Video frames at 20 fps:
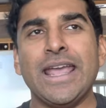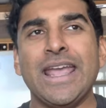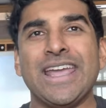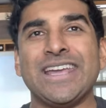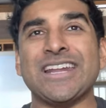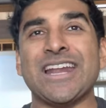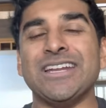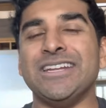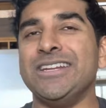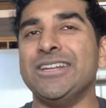
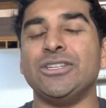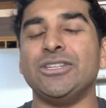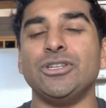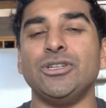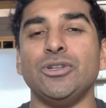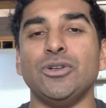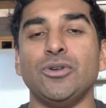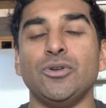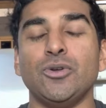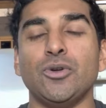and I needed to
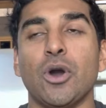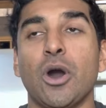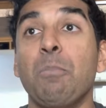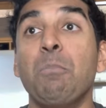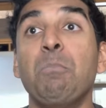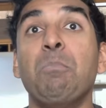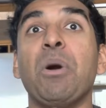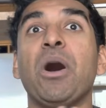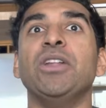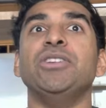do a
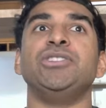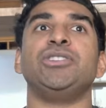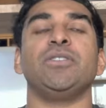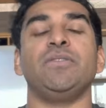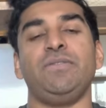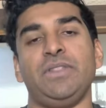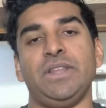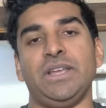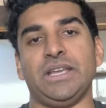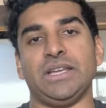bunch
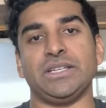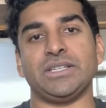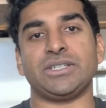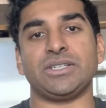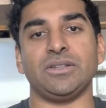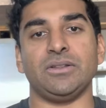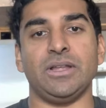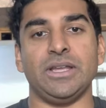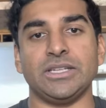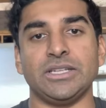of things
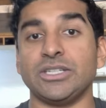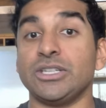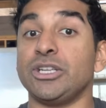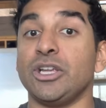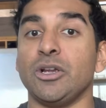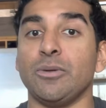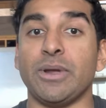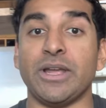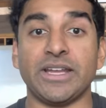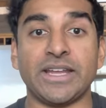to like
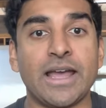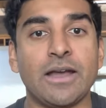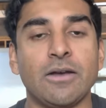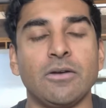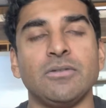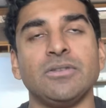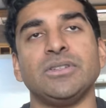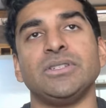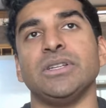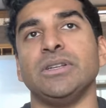secure my
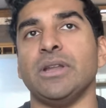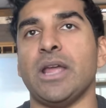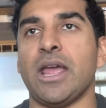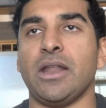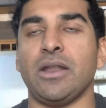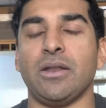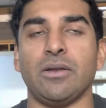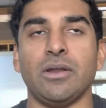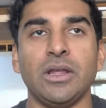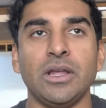accounts
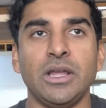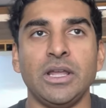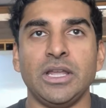and